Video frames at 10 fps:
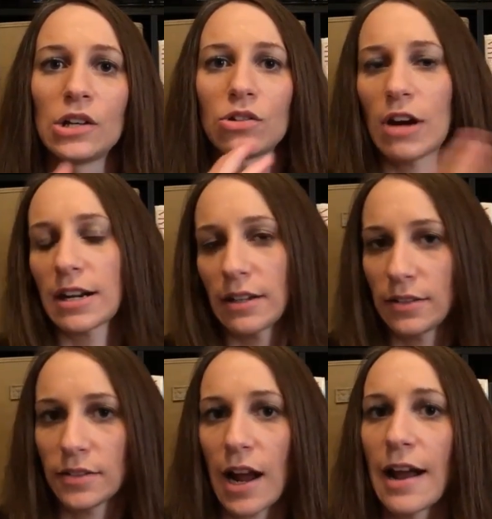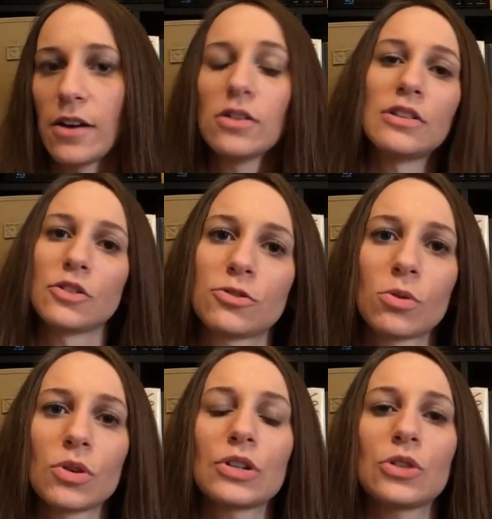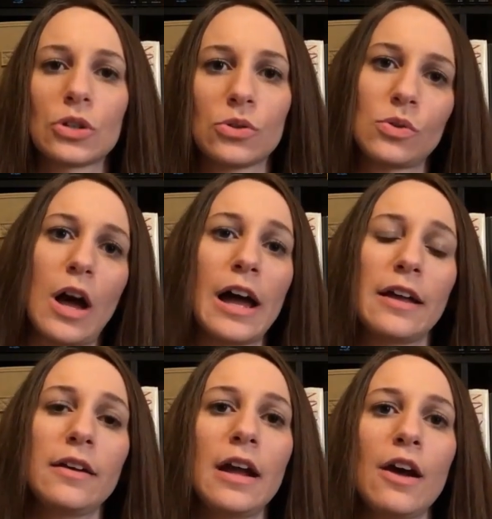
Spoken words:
directing style, the story took a lot